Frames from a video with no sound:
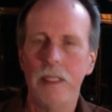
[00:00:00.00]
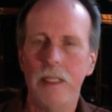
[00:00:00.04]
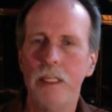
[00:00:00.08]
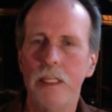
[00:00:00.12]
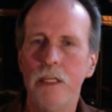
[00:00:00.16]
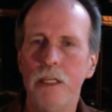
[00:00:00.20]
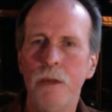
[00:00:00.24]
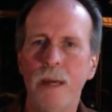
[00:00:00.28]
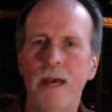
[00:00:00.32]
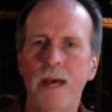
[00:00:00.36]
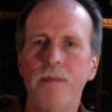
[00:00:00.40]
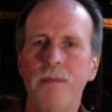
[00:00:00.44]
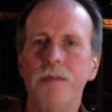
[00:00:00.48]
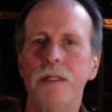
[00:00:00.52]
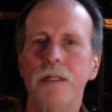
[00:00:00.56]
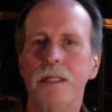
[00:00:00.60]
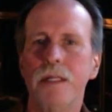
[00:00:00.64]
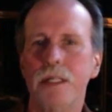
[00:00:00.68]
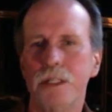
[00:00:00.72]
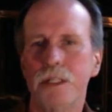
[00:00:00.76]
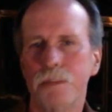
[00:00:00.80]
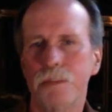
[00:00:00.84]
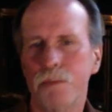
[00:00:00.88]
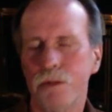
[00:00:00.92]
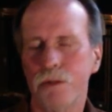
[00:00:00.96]
You have to
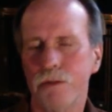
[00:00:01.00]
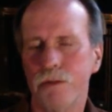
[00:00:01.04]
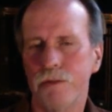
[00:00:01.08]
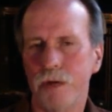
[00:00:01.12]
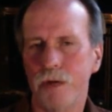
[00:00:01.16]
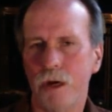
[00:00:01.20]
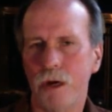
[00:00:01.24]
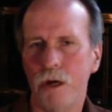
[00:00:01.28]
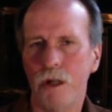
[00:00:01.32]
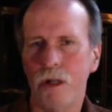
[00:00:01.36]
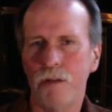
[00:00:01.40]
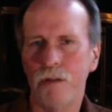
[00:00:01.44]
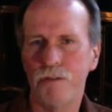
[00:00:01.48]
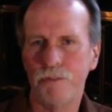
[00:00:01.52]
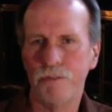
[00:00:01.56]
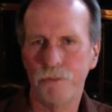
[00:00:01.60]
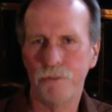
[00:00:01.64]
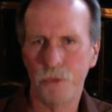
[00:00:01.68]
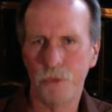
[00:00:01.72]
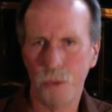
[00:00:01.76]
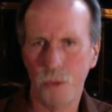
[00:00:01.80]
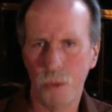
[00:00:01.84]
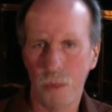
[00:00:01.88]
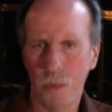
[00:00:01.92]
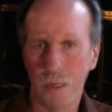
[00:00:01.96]
disprove all
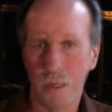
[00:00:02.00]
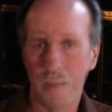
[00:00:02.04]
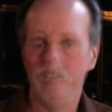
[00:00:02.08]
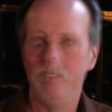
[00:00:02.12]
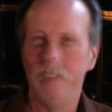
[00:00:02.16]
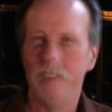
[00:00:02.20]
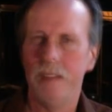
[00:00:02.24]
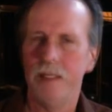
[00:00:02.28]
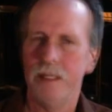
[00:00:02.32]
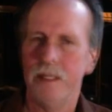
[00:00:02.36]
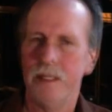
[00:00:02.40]
four.